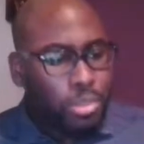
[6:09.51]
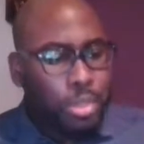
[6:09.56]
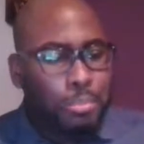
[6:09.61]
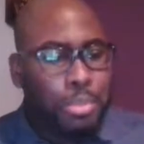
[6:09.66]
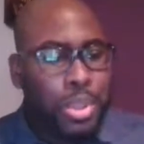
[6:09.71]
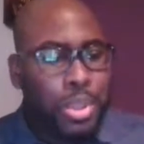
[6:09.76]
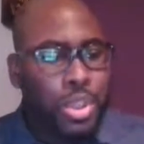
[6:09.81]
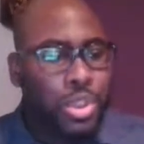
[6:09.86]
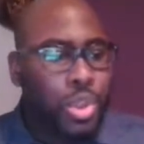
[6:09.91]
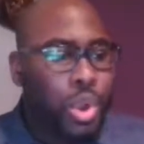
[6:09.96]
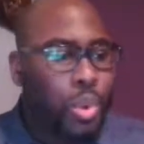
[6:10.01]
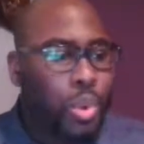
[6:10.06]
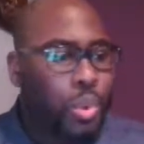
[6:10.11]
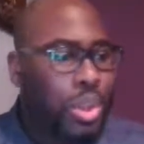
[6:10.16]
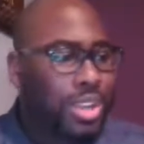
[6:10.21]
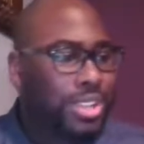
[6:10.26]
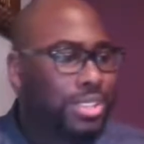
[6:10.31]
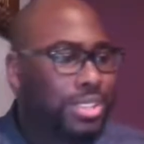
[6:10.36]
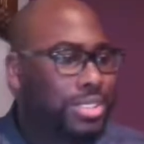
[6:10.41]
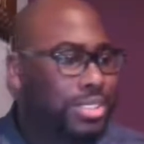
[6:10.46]
But no
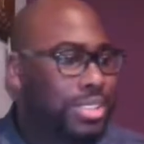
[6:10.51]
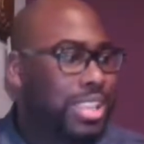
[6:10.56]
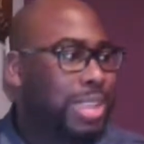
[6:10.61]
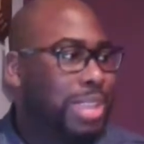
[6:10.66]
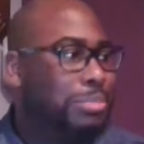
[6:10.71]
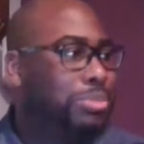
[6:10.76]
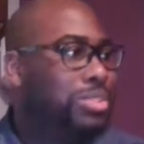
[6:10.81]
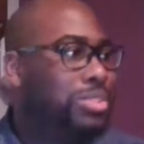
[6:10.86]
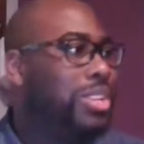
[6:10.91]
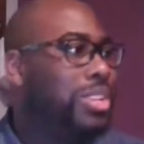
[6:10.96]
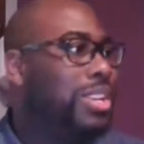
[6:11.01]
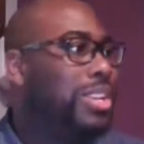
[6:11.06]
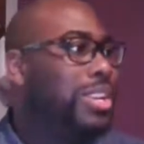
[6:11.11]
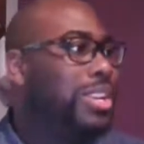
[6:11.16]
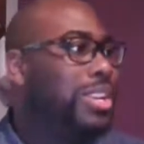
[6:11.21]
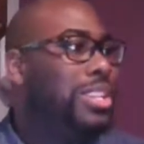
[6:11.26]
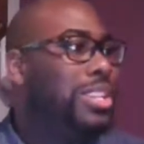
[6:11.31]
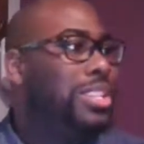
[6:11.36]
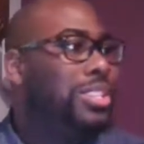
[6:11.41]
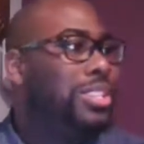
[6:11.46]
one seems
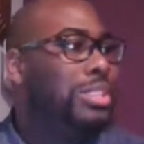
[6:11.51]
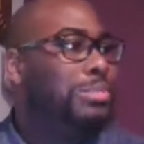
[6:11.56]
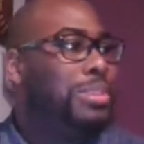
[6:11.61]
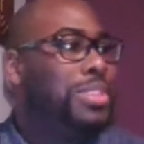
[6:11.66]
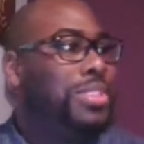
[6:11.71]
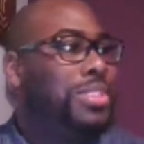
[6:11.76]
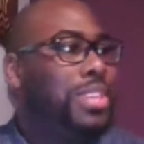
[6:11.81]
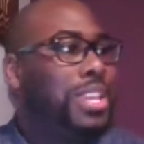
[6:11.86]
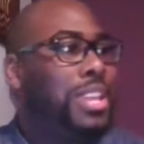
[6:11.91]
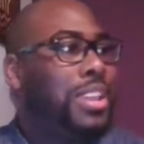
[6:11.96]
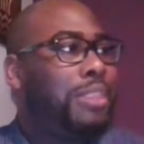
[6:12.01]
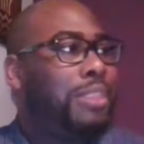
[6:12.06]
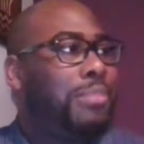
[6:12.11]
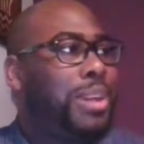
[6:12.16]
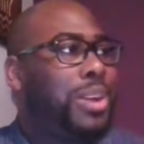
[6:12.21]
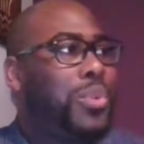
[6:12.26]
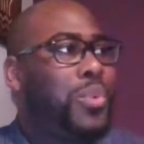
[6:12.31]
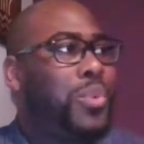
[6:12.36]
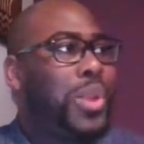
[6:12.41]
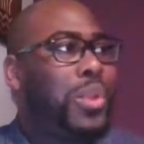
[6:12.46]
to be thinking
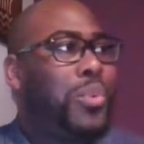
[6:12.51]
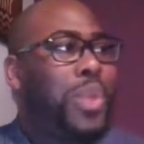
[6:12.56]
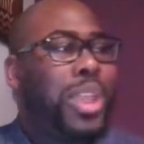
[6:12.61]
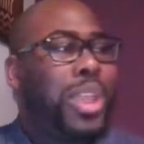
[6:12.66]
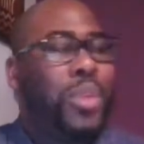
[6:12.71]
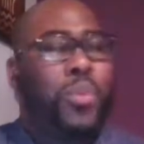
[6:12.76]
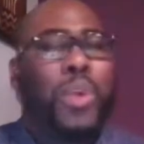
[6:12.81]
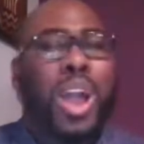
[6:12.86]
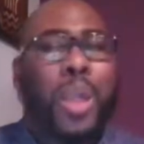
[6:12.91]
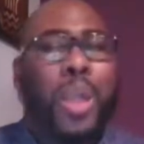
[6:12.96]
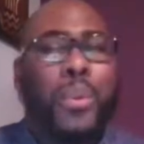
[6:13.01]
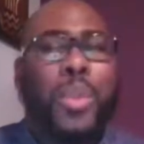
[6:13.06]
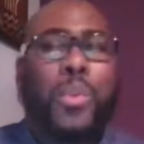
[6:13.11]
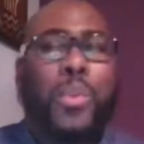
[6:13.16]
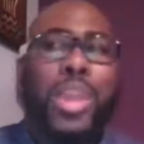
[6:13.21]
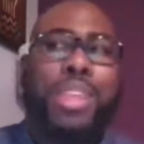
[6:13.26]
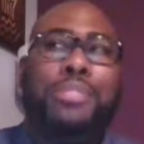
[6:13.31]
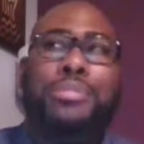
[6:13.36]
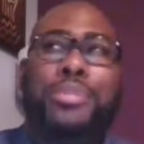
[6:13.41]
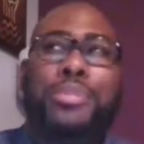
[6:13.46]
about, wait, why are we
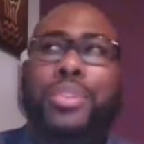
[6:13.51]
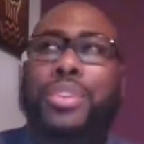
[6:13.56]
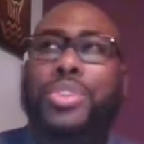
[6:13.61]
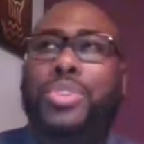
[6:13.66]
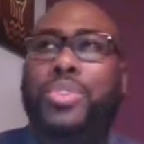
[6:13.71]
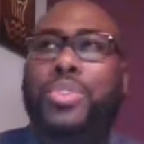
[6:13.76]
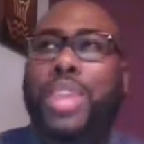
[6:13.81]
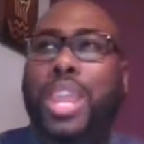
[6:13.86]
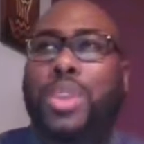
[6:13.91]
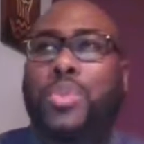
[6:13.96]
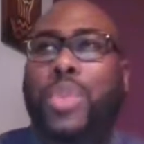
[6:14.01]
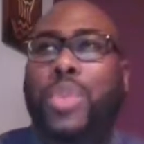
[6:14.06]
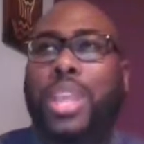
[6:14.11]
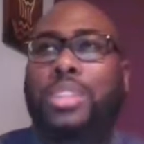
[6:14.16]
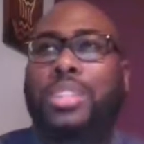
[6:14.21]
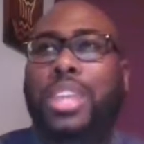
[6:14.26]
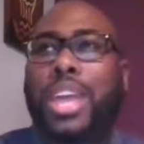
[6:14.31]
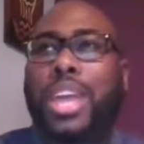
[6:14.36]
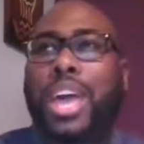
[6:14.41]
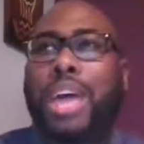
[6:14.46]
waiting for a train
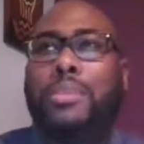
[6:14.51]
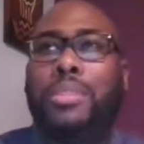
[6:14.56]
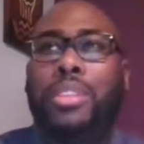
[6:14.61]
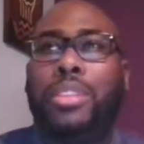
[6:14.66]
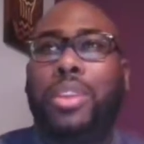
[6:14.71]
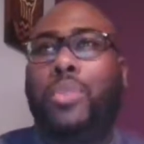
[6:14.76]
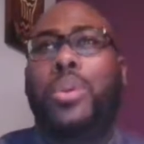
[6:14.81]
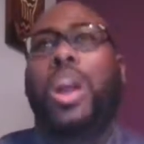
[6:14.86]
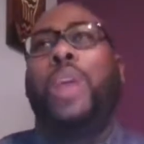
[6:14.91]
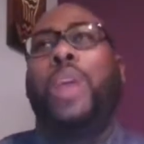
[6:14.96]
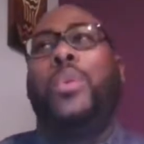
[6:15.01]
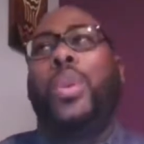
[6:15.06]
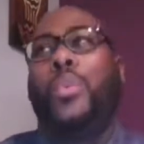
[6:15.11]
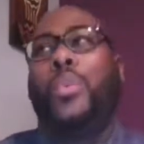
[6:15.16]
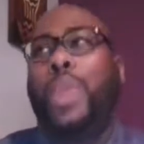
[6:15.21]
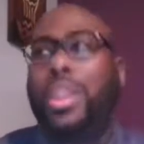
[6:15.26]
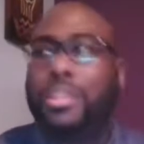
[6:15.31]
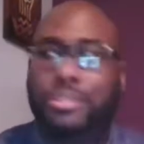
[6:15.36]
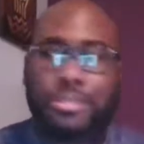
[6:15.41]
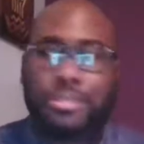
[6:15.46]
wreck to happen? Like, why are we
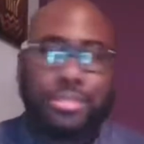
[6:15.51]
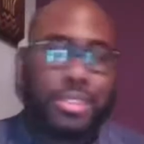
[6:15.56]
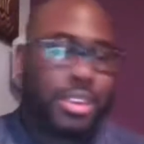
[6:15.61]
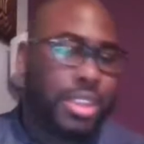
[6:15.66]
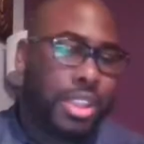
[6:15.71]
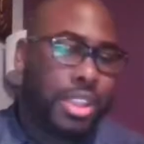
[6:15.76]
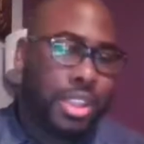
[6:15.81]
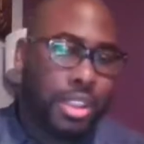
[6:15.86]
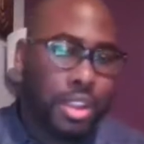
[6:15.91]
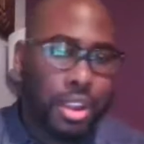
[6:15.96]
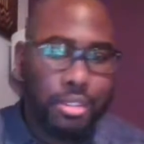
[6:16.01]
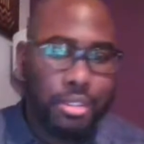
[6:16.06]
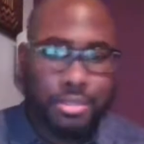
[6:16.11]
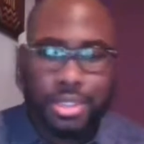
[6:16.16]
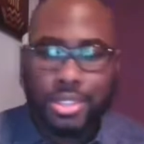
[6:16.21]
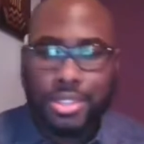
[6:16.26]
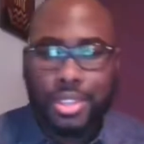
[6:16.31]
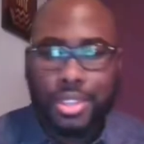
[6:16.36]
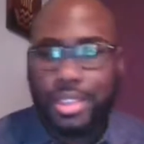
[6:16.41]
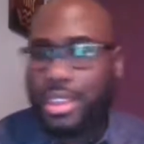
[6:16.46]
waiting for an ER
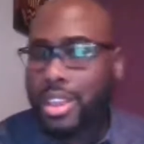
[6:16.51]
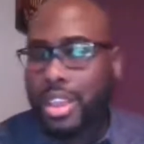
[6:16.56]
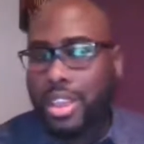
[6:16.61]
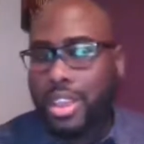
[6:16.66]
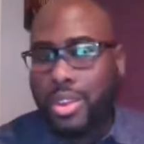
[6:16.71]
visit?